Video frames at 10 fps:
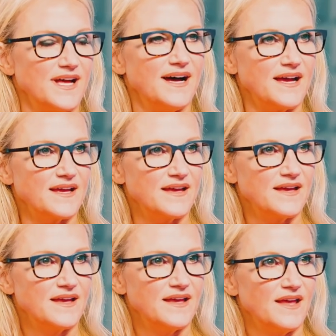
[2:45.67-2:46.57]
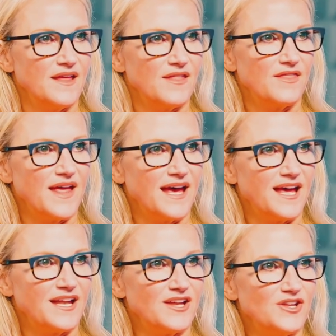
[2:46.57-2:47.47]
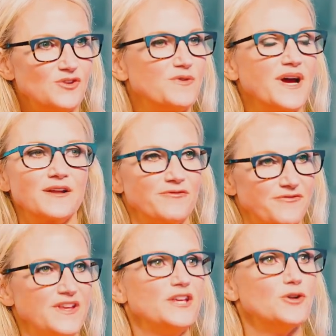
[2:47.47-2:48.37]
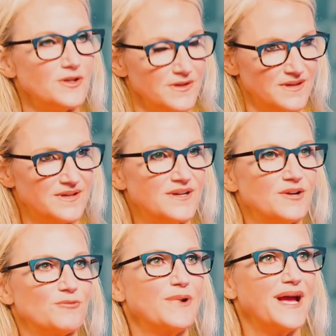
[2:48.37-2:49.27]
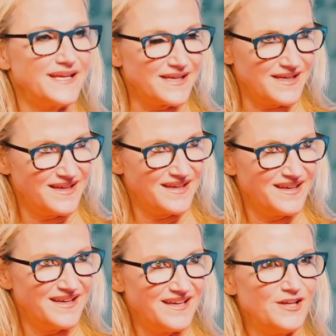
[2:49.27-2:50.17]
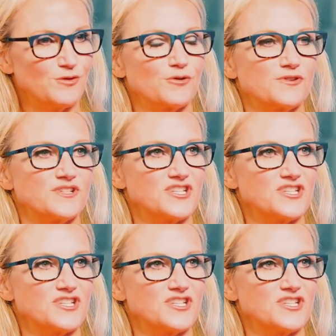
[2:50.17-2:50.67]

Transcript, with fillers: lie that you have got to feel ready in order to